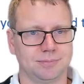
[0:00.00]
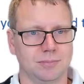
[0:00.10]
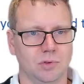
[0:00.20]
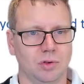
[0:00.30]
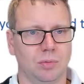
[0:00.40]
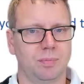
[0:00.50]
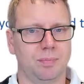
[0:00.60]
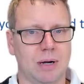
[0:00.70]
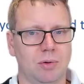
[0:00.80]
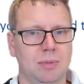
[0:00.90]
So
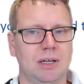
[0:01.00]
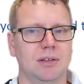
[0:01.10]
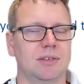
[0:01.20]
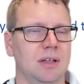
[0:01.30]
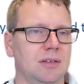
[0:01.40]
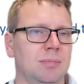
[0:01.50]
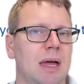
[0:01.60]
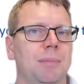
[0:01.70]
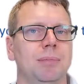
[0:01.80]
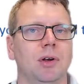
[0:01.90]
parameters is
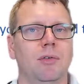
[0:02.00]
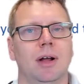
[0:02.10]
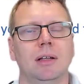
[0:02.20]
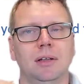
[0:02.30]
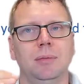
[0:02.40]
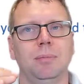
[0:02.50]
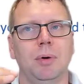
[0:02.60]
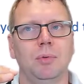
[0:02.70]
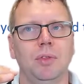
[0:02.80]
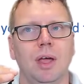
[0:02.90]
mapped correctly,
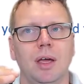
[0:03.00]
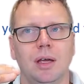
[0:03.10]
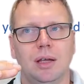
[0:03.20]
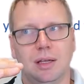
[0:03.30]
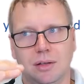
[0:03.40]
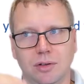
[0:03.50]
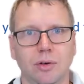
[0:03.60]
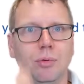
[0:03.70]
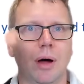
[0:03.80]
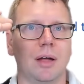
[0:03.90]
both in the
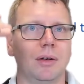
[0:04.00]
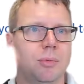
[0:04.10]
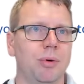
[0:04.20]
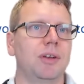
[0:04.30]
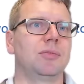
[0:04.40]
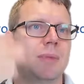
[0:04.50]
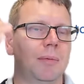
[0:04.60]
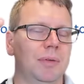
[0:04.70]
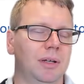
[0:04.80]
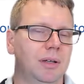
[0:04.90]
UI and operation
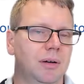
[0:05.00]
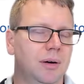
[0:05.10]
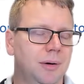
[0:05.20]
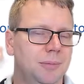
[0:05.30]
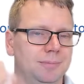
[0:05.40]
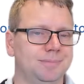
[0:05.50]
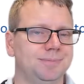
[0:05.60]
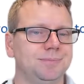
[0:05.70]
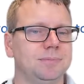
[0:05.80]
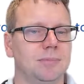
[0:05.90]
mapping,
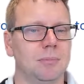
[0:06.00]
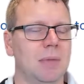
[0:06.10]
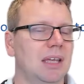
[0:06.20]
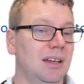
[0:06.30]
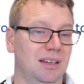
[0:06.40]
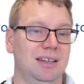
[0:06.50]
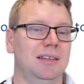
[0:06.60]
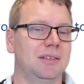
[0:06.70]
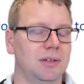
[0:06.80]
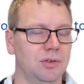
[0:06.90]
making it
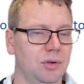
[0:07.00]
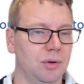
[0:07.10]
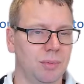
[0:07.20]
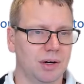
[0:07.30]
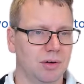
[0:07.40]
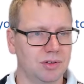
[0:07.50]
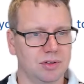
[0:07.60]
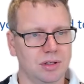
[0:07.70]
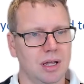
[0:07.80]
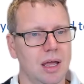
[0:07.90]
easy to do the
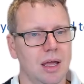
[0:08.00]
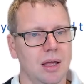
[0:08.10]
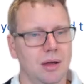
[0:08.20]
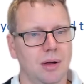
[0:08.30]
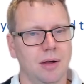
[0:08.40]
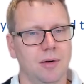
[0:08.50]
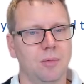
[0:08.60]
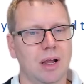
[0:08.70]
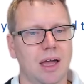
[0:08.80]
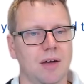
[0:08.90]
migration.
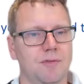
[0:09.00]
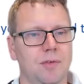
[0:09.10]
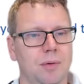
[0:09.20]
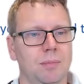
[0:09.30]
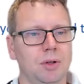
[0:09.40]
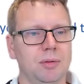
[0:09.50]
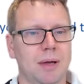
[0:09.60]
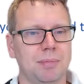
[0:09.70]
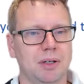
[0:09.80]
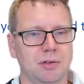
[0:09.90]
We have
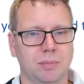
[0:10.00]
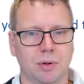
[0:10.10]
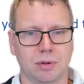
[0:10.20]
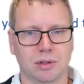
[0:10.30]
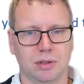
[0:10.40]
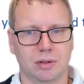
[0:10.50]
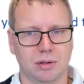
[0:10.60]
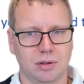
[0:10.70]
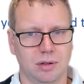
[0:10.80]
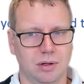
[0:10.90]
multi-mapping support,
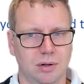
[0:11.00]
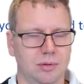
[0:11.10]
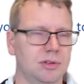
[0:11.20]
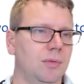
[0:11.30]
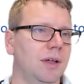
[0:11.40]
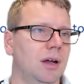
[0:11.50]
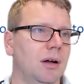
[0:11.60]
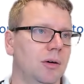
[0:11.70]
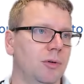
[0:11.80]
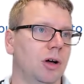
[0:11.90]
so they
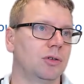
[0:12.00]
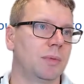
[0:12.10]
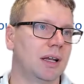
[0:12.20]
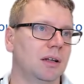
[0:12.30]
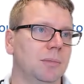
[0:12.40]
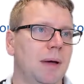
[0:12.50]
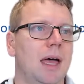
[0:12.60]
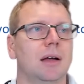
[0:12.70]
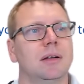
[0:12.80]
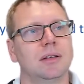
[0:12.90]
are automatically
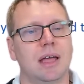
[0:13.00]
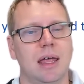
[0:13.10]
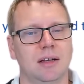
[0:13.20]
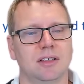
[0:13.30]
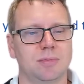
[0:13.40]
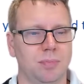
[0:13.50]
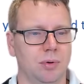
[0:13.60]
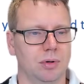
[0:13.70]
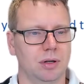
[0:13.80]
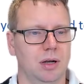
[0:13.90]
packaged and
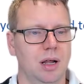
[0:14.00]
exported.